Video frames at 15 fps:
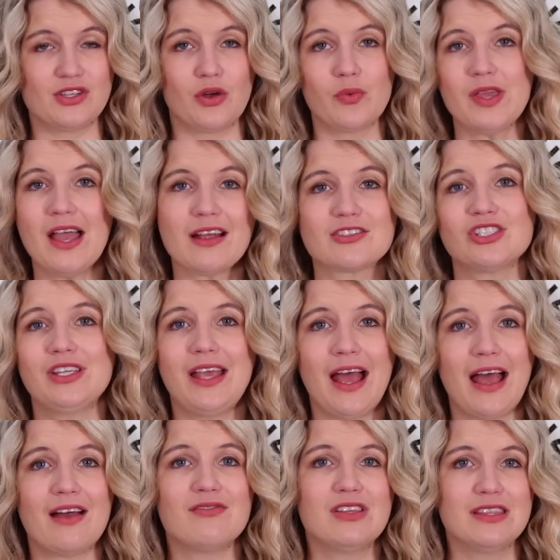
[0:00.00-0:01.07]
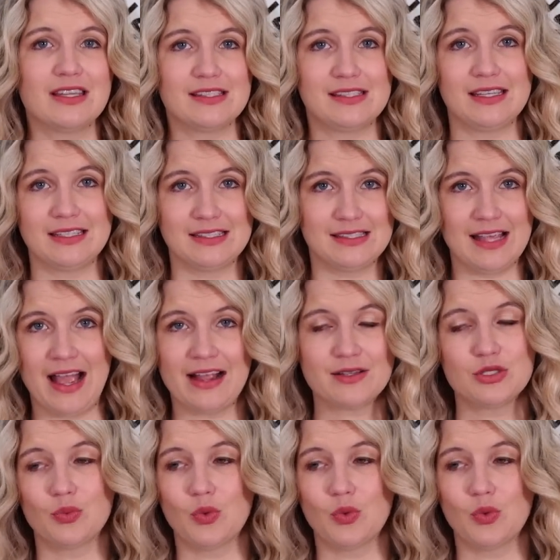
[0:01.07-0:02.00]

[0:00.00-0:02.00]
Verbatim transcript: So we actually have this exact